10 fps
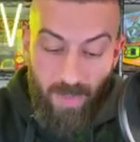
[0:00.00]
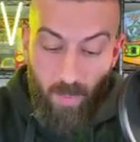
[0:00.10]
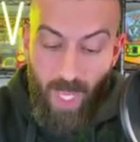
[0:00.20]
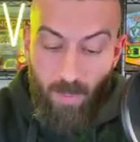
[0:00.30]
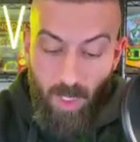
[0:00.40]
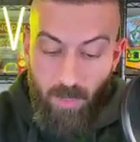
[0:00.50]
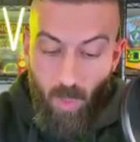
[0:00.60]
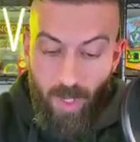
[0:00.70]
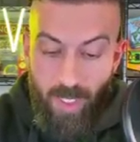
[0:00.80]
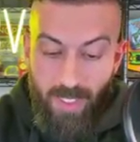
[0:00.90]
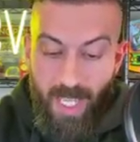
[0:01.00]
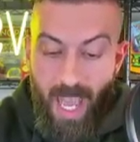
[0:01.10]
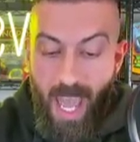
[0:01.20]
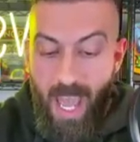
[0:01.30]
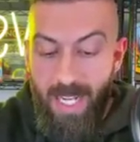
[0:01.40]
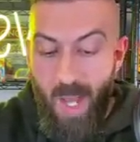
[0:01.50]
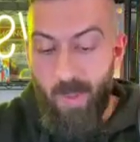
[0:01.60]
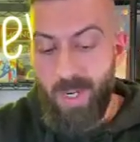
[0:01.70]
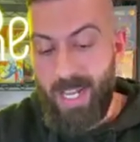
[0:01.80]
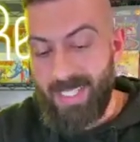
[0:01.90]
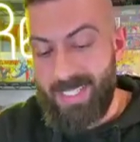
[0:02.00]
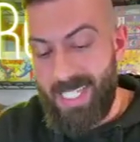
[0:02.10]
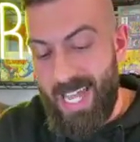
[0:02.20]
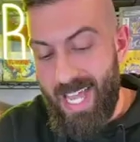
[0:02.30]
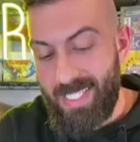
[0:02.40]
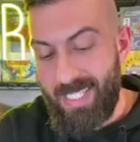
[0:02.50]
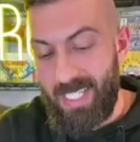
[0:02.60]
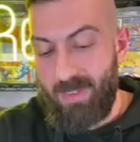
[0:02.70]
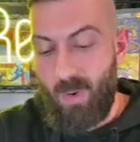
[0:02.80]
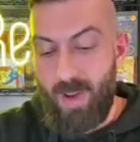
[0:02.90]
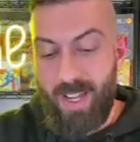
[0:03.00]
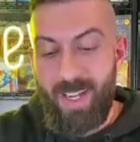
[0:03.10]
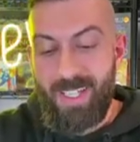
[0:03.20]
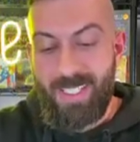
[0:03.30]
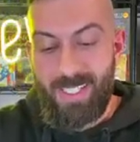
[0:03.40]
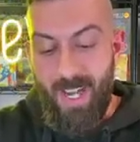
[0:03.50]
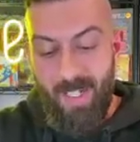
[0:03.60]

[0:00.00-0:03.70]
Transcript: We had multiple winners, and I'm gonna announce the next giveaway. So it